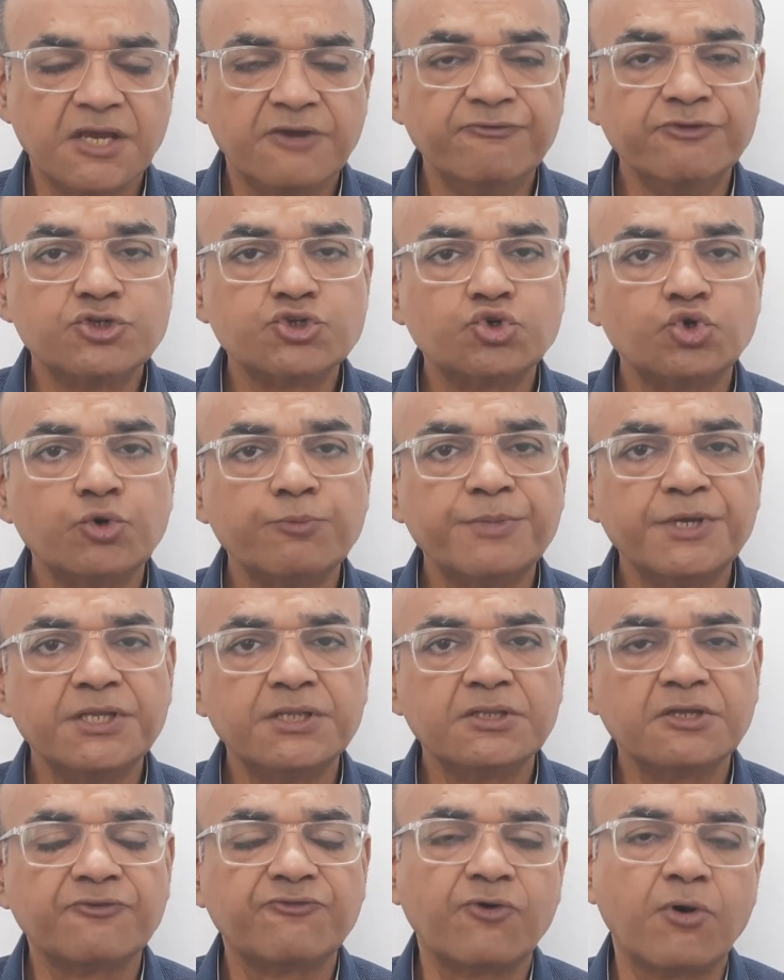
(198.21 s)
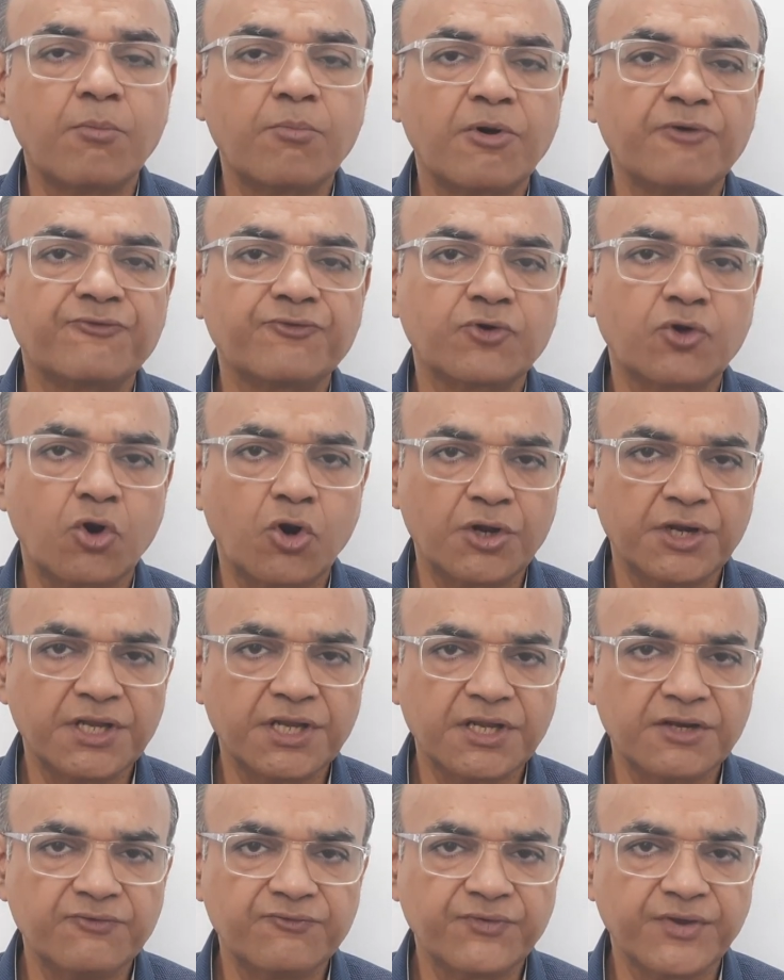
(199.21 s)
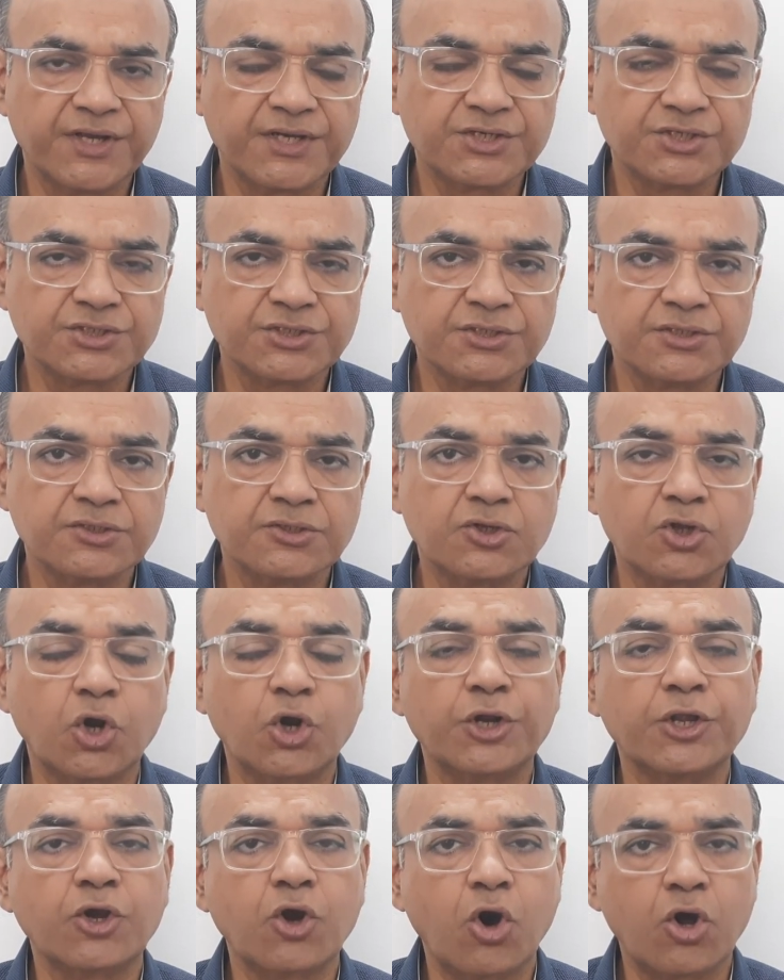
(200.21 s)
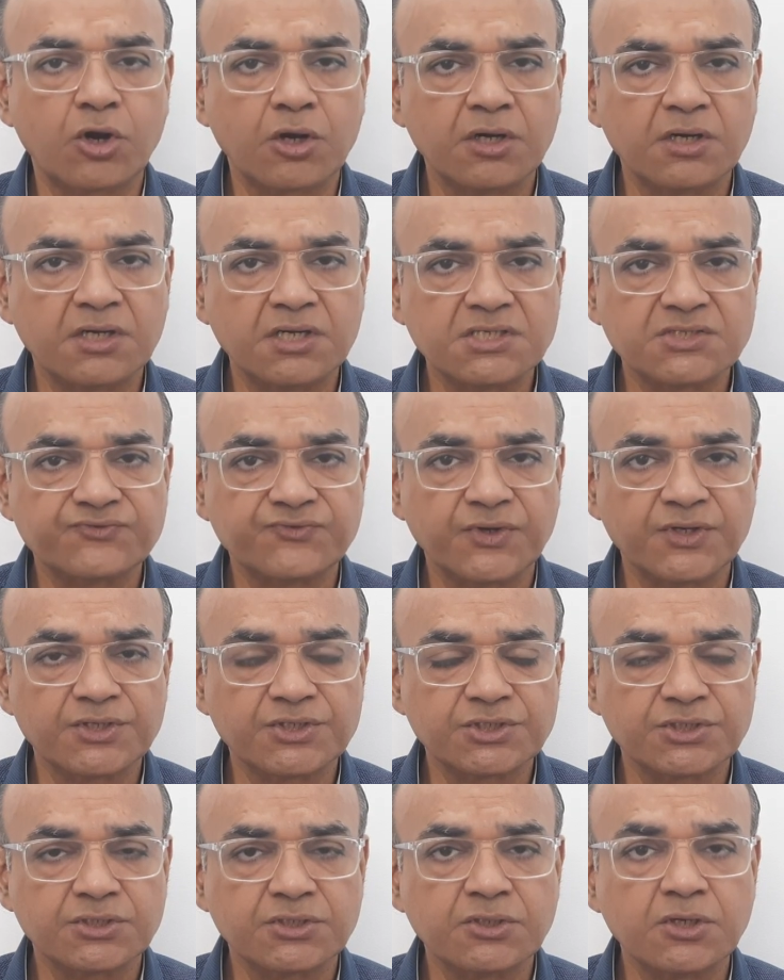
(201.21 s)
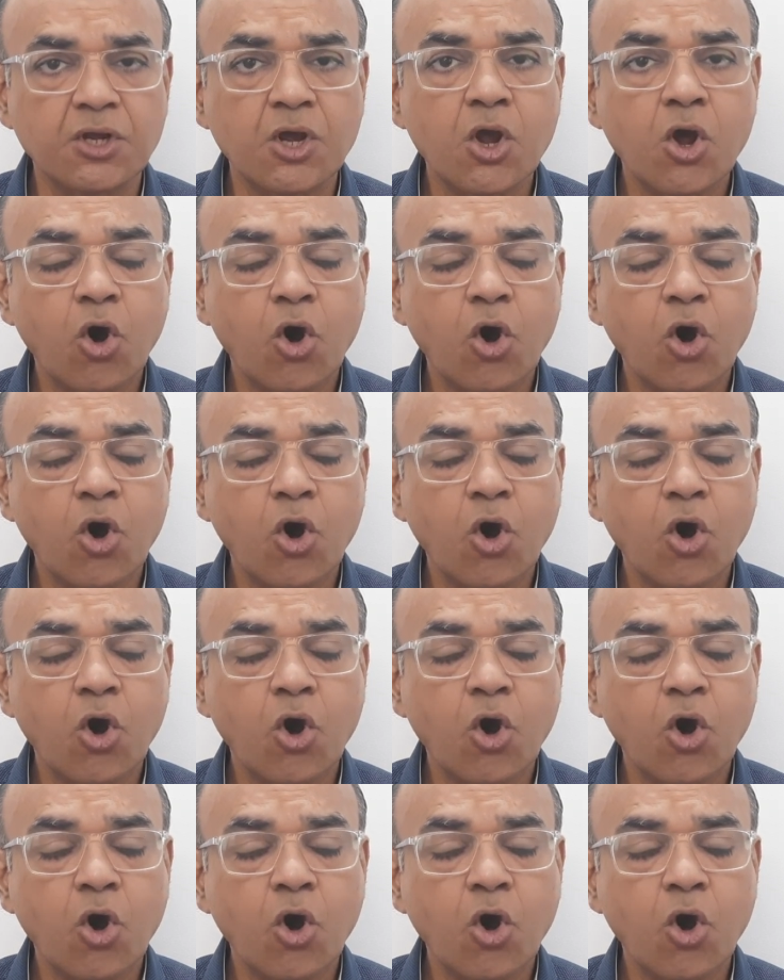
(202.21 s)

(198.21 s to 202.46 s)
which could be in the form of chronic infection, chronic organ dysfunction,